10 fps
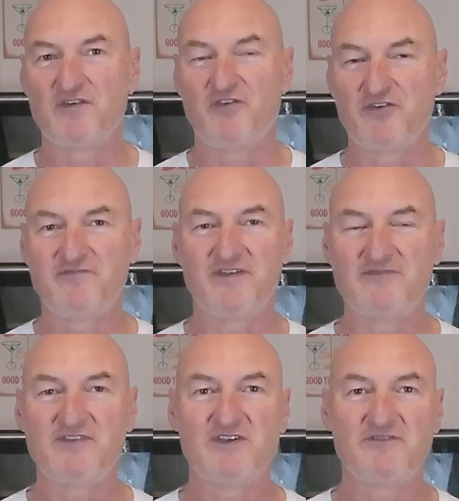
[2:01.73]
you want,
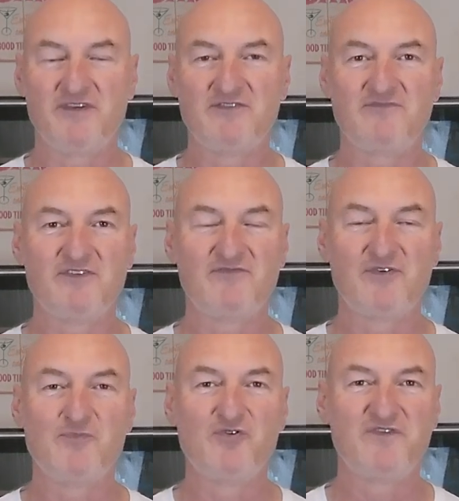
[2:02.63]
when we
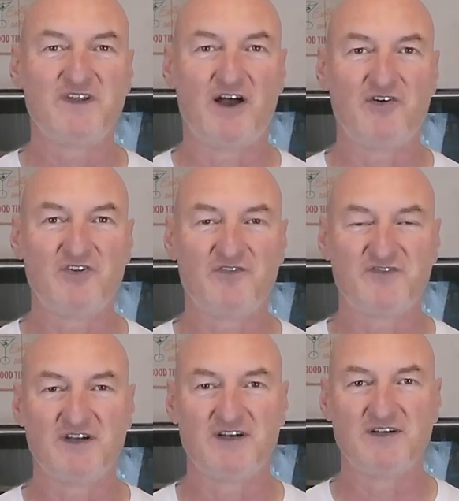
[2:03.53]
remove it out
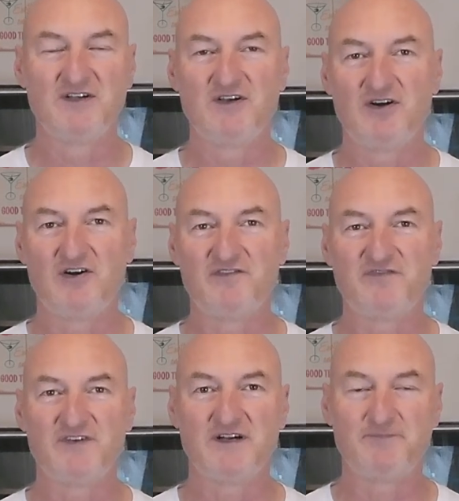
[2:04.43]
of the
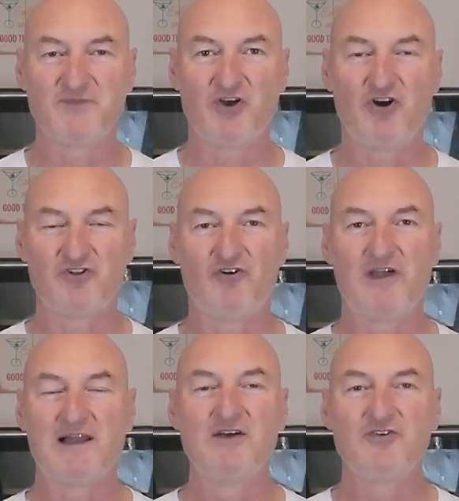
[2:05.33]
hot
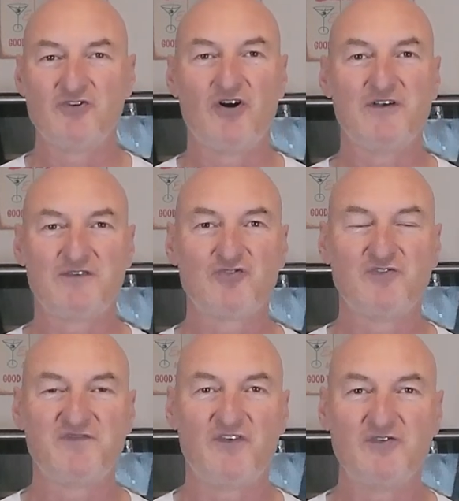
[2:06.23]
oil, you also
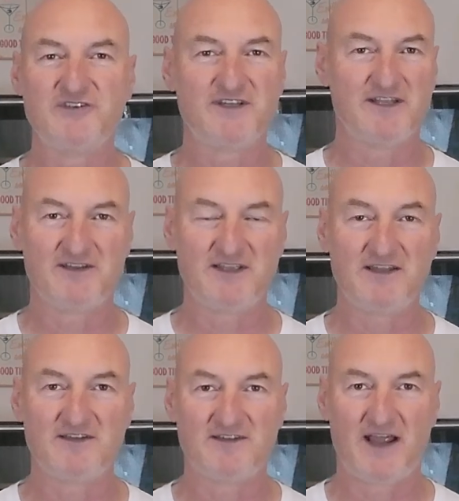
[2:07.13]
could fold it and
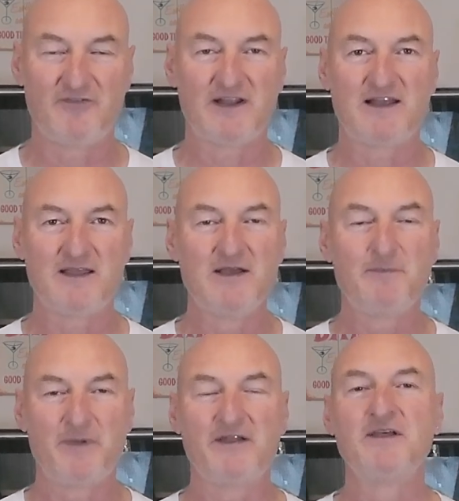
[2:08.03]
eat it directly,
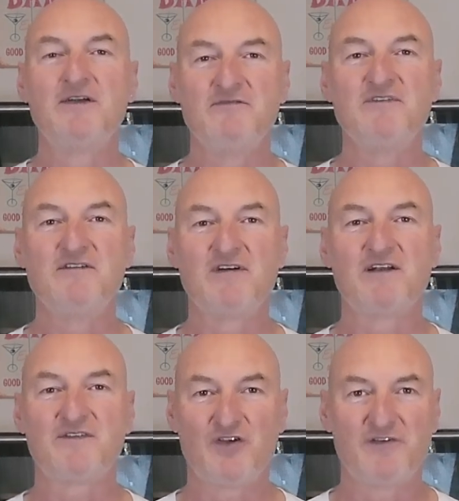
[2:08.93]
but we
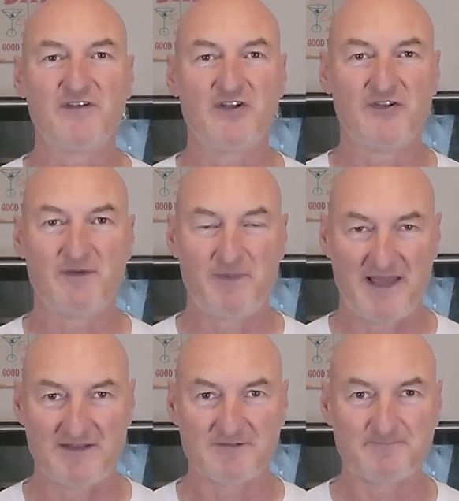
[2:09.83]
will serve it on a
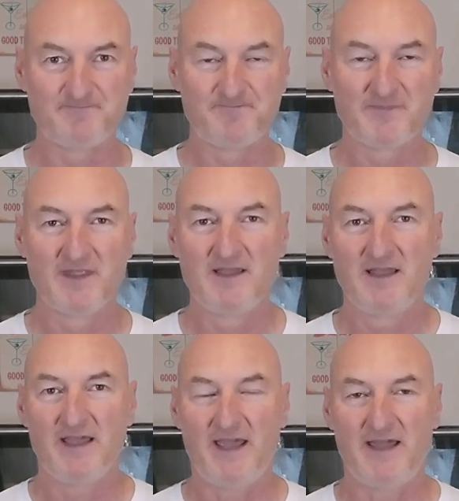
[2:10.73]
plate.
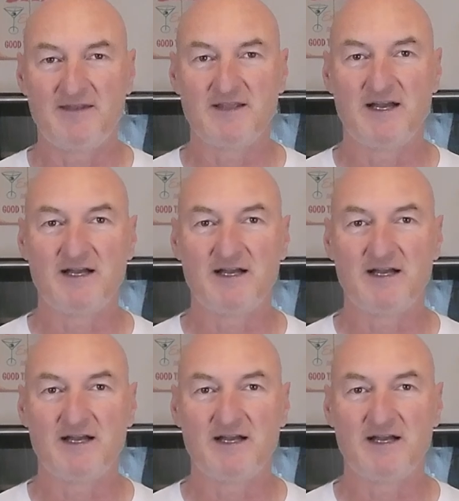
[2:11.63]
And